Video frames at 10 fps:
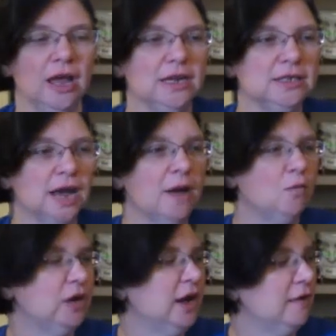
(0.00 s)
Anytime
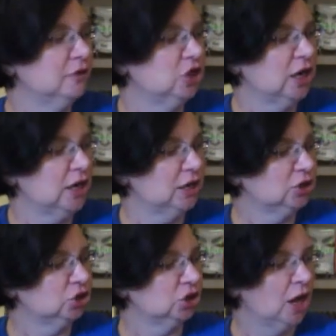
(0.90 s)
we have
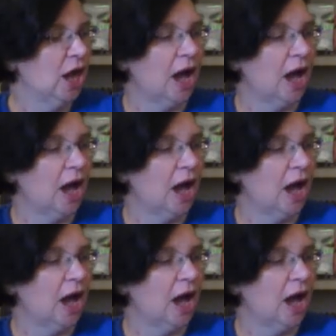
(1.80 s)
change,